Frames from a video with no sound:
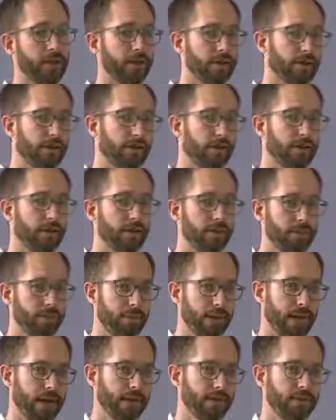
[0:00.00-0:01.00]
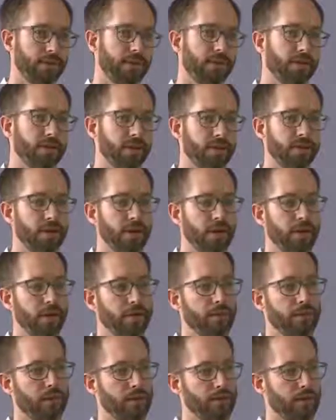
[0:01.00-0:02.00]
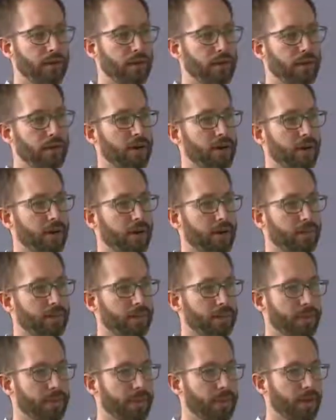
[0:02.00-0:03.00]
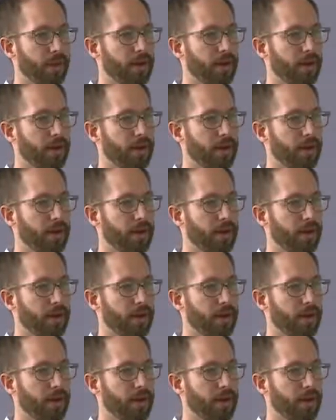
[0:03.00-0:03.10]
to use to pass to one of our um,